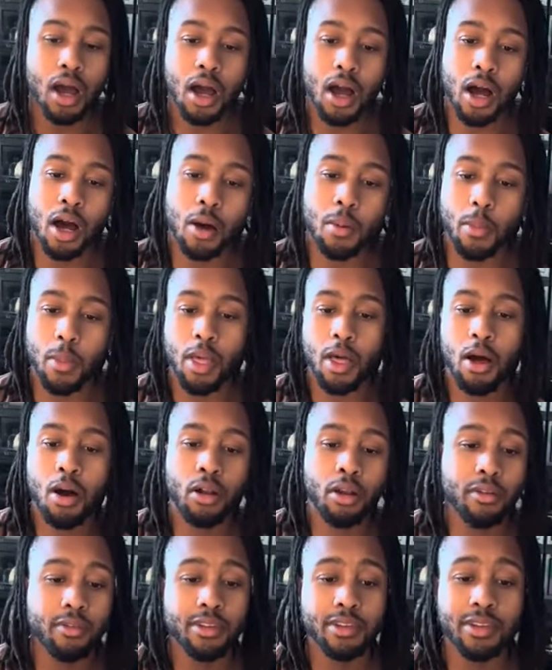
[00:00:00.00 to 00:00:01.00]
All
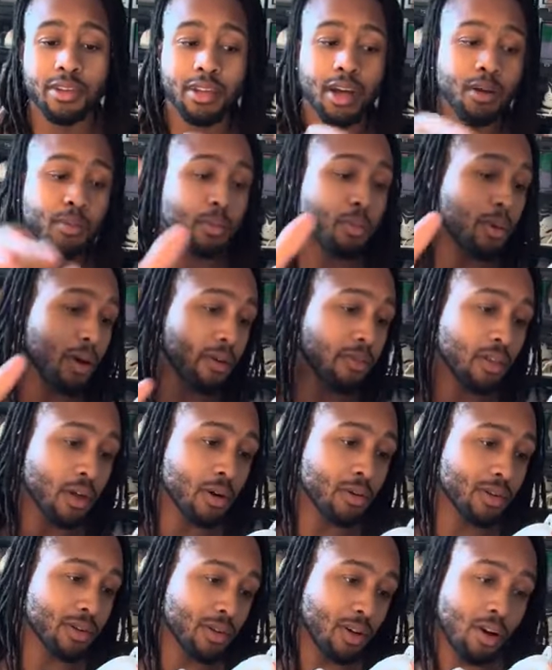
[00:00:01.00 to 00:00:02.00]
of this up above
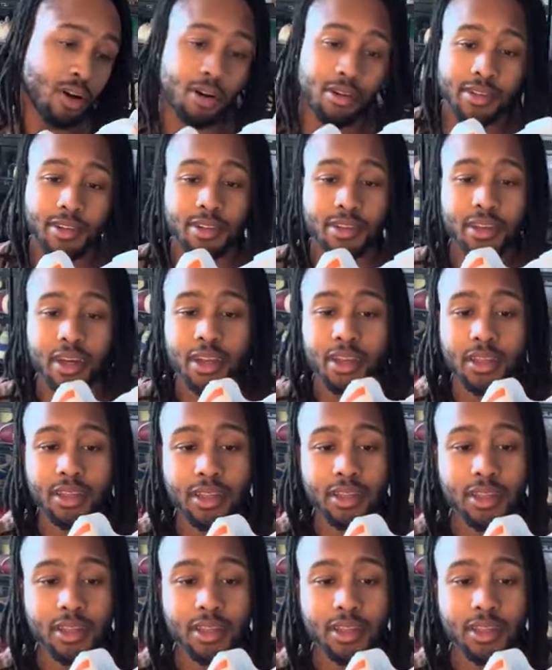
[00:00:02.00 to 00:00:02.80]
though, it's all synthetic.